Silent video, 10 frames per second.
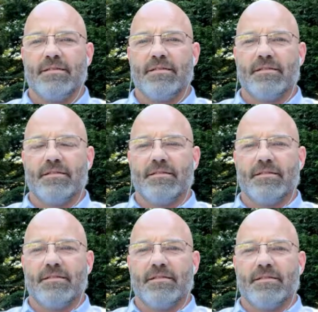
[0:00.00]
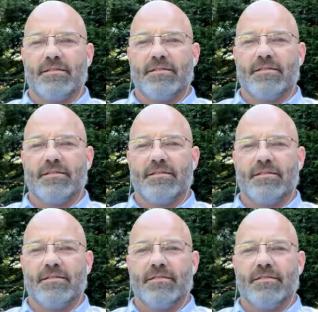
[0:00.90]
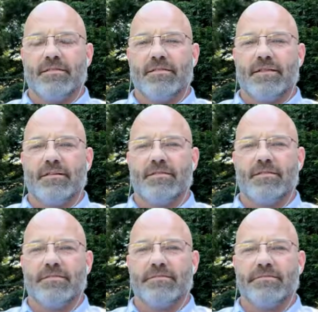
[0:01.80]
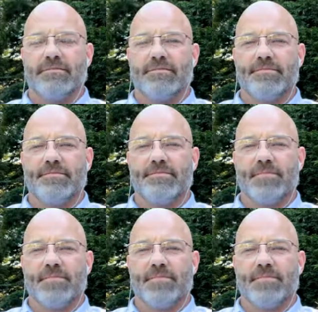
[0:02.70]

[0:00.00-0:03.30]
The person shown says nothing.